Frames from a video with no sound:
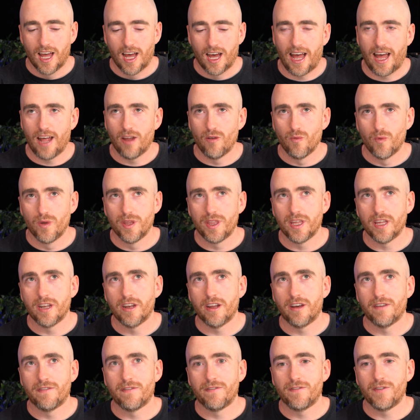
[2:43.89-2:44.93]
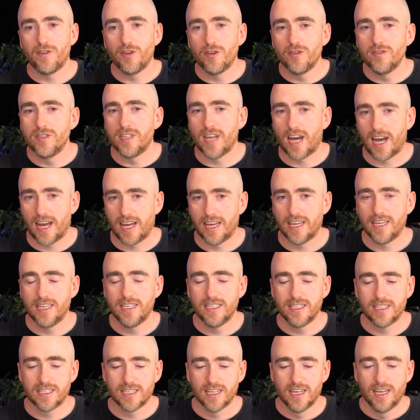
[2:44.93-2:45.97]
And within a few
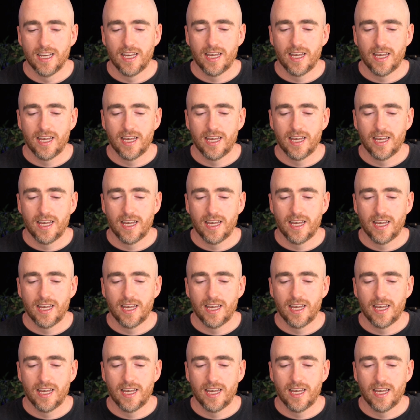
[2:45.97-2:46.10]
days,